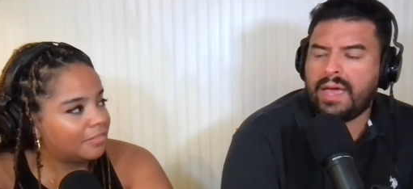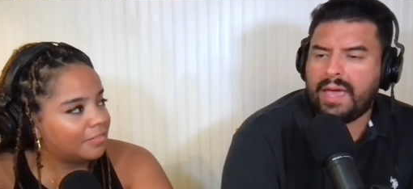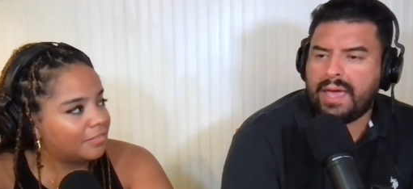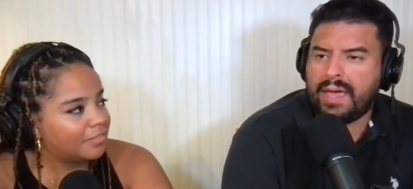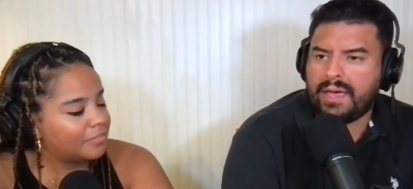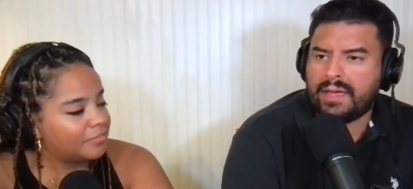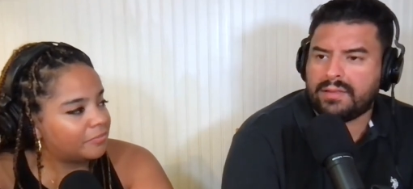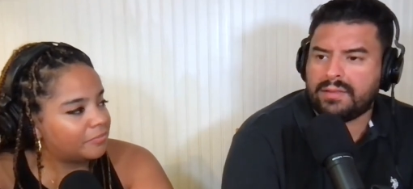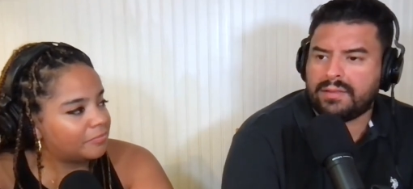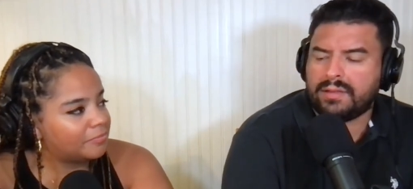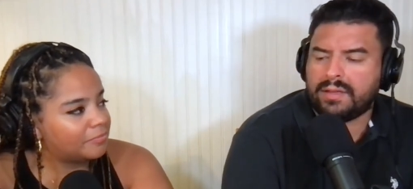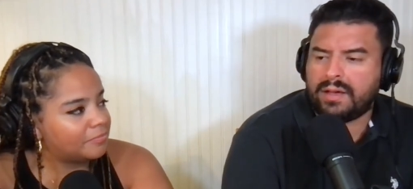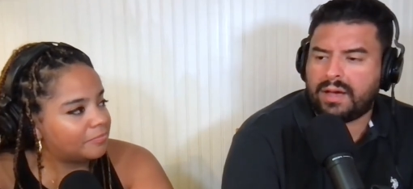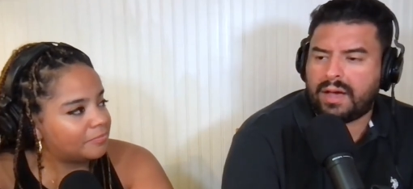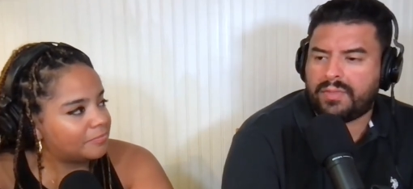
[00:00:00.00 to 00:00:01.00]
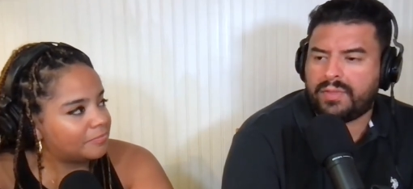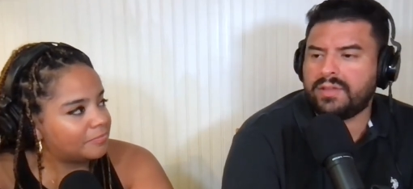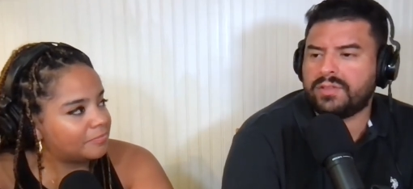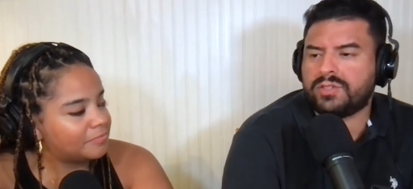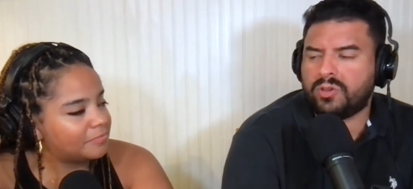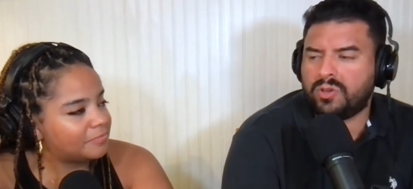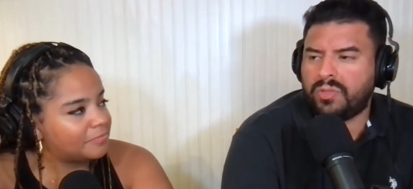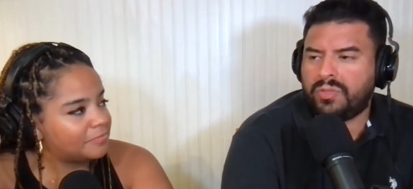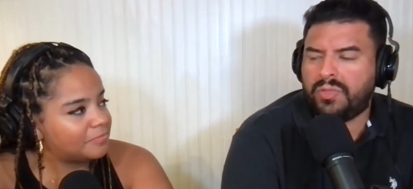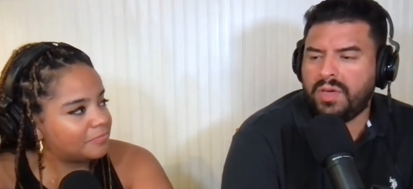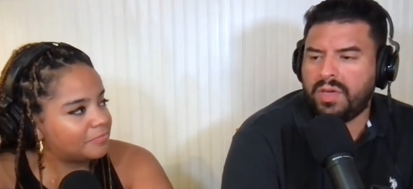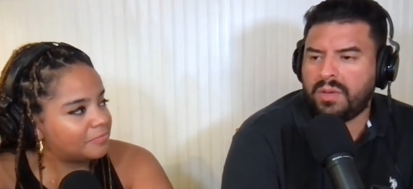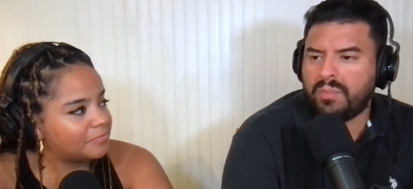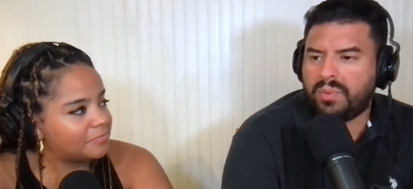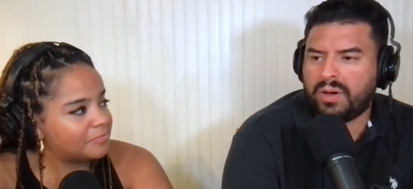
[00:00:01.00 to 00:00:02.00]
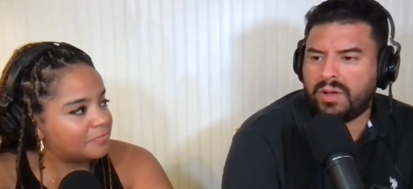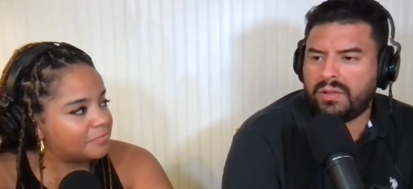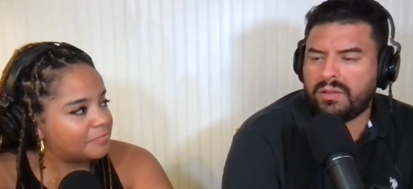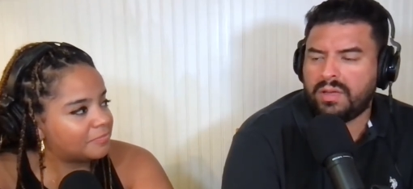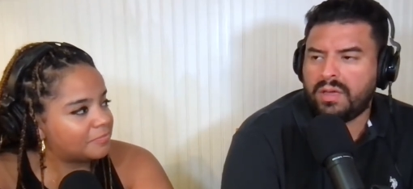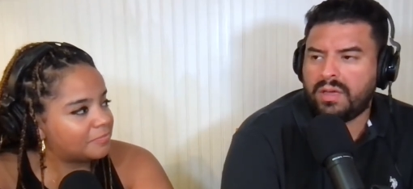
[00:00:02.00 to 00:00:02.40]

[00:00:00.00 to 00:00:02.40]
Speaker 1: And I think it's a good thing, but